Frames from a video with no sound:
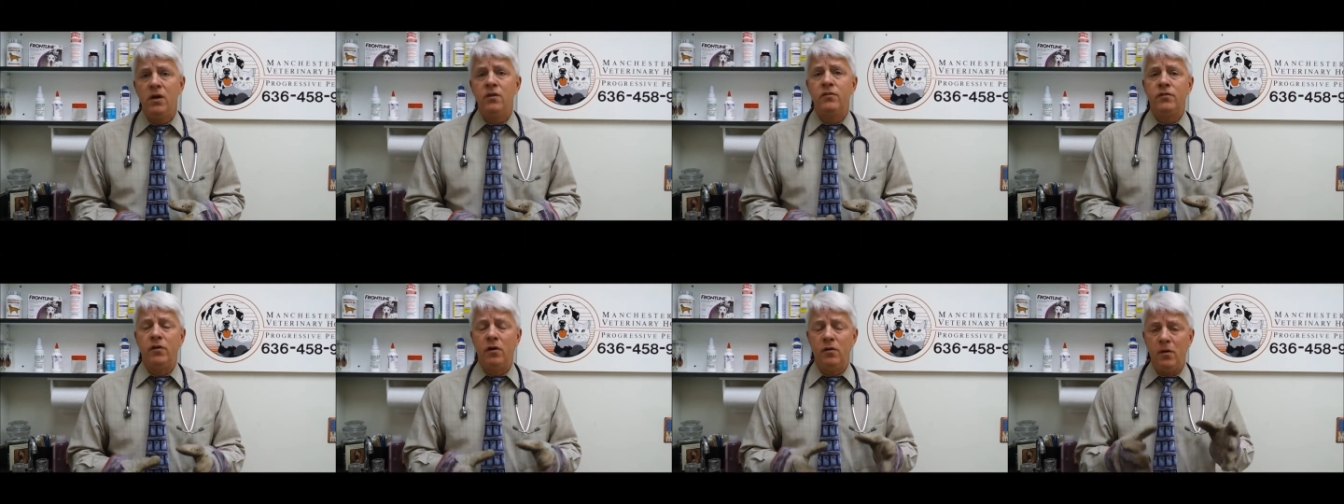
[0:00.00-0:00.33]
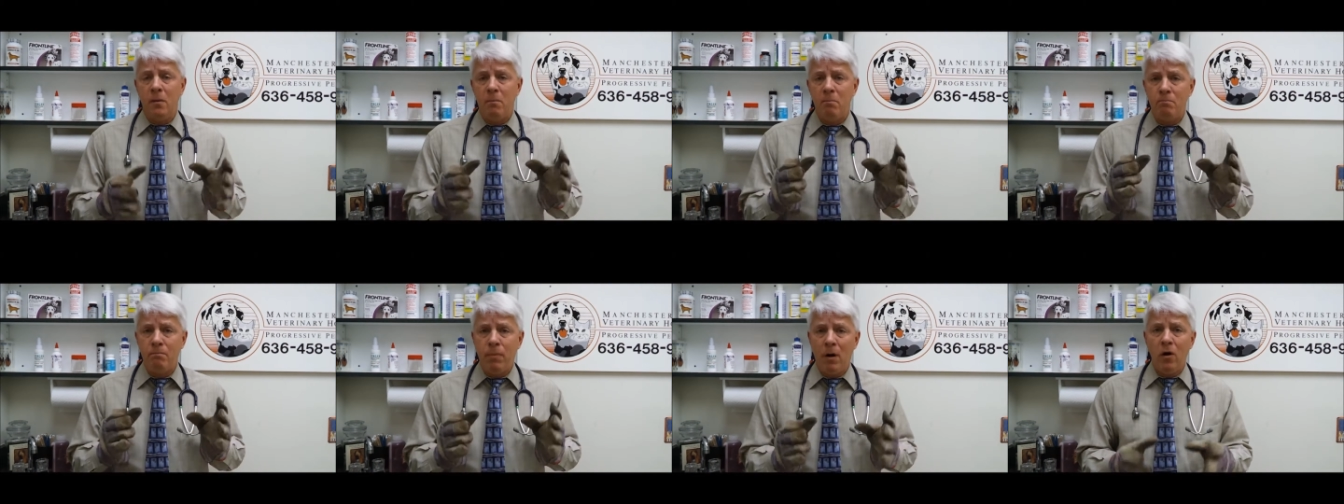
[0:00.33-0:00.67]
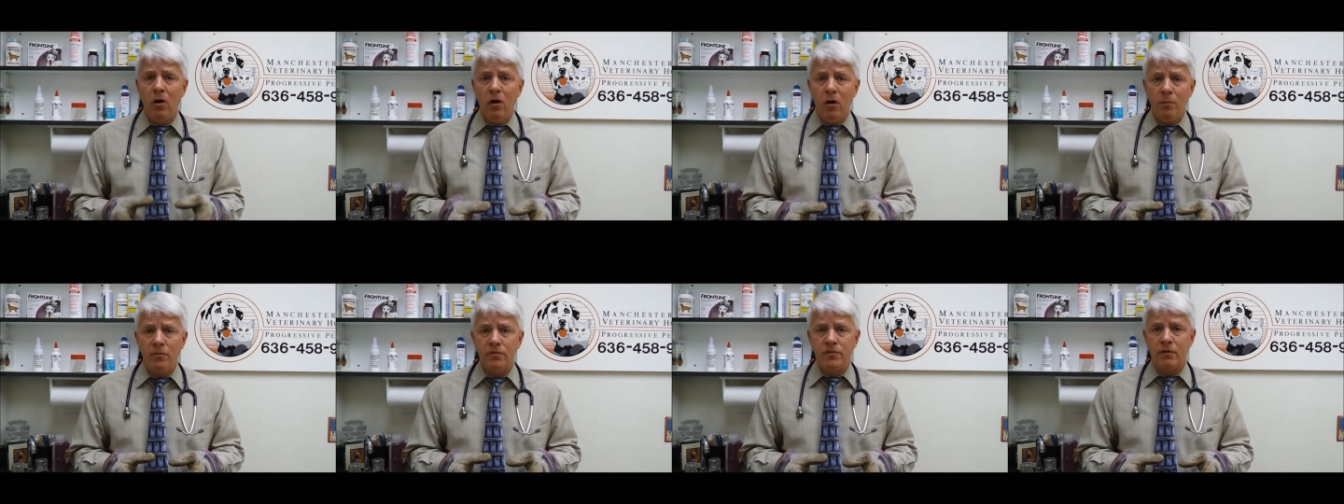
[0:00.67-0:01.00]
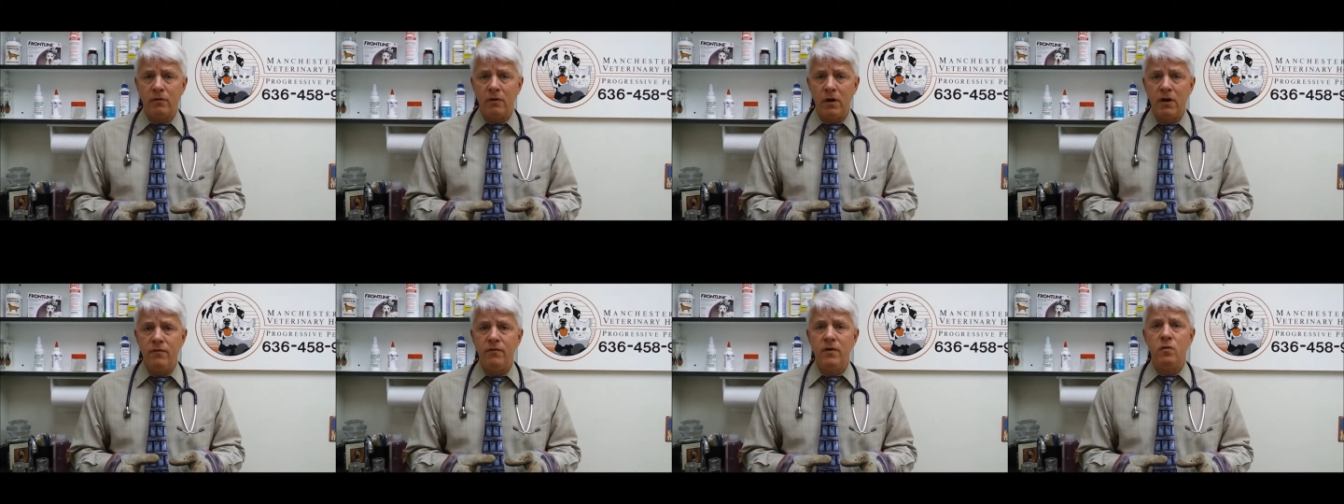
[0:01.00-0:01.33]
So the bulbs
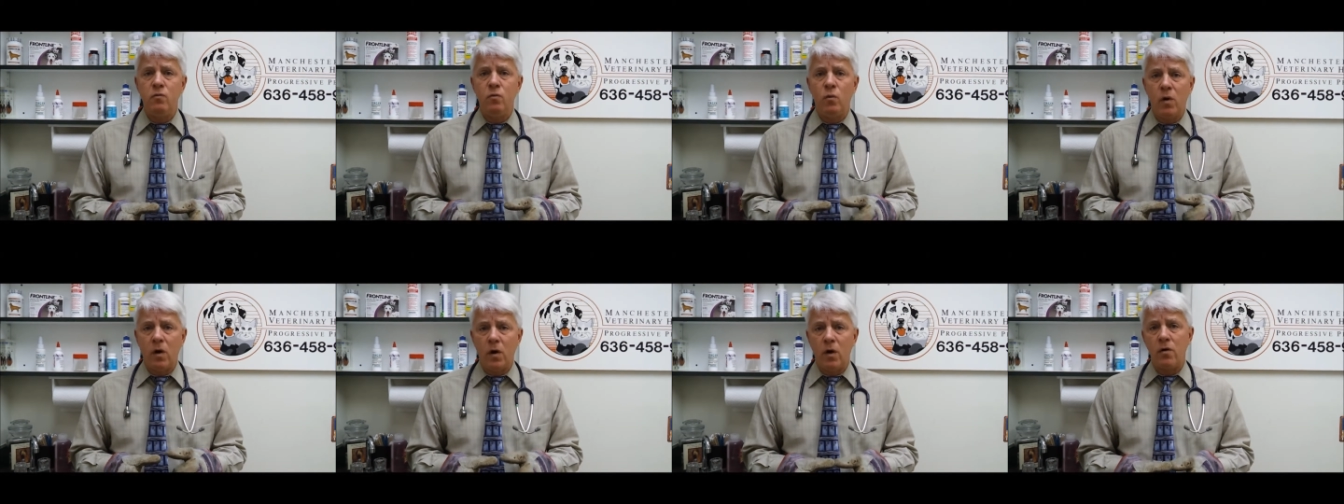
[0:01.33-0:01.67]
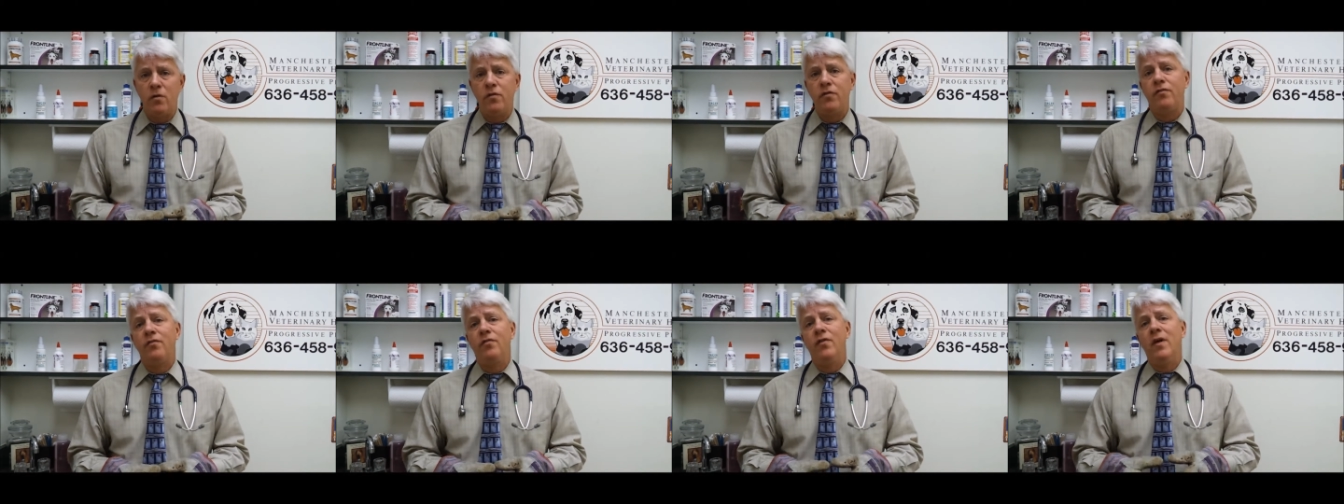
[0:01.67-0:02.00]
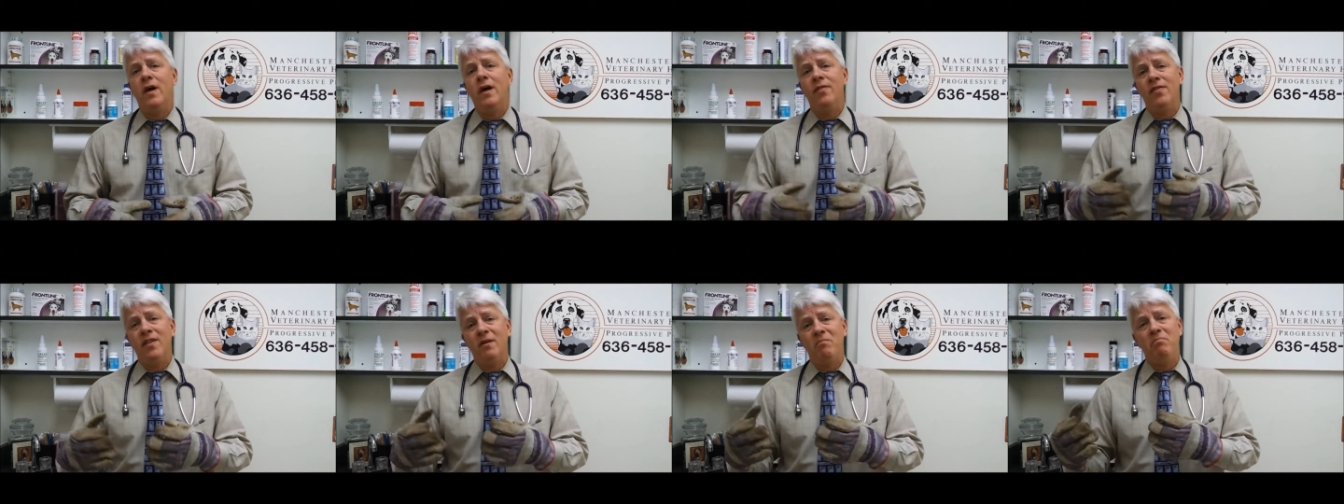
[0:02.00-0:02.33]
are even worse than